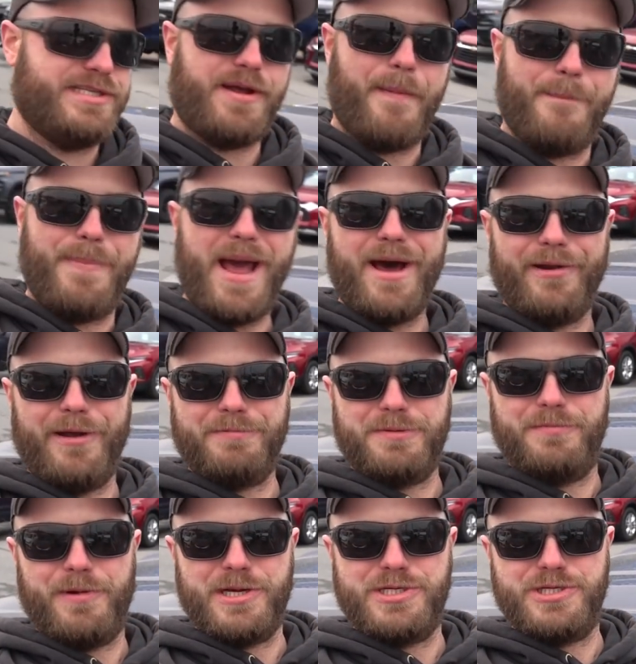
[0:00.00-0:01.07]
it's about up
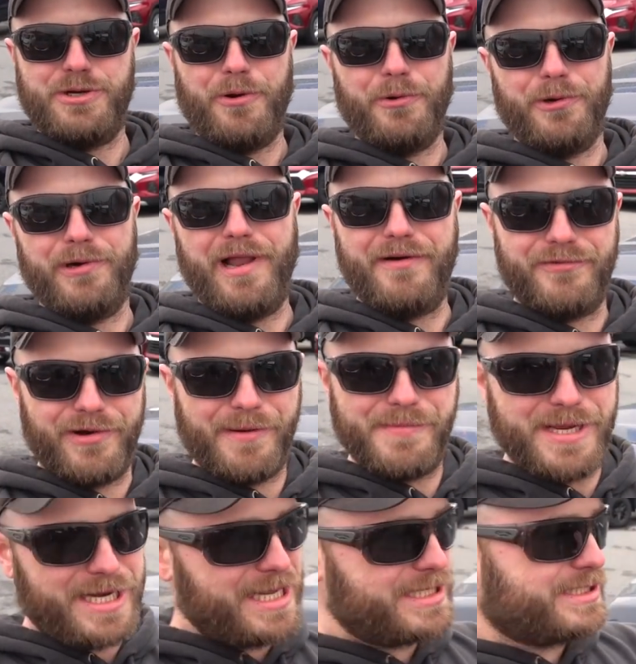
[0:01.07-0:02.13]
to my shoulder level. I
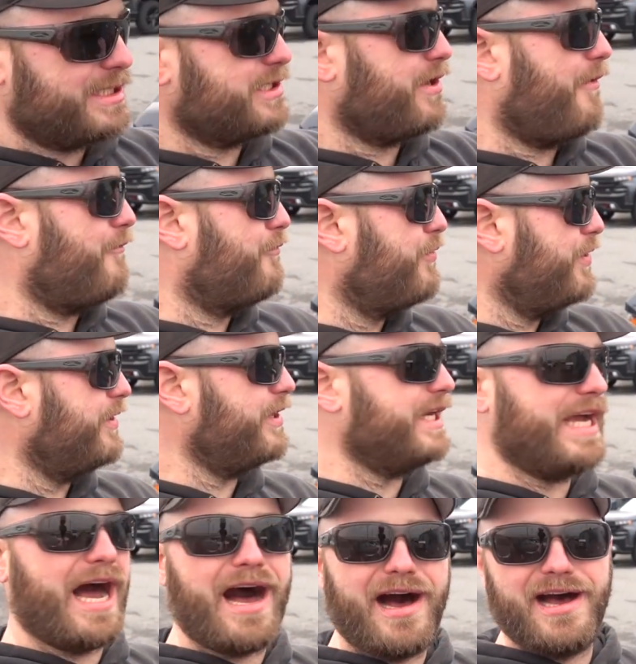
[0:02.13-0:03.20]
mean, it's just a really
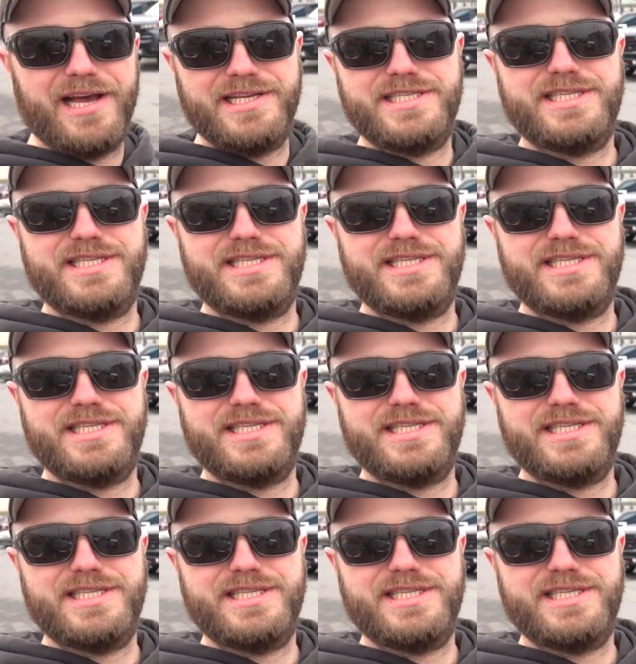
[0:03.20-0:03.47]
high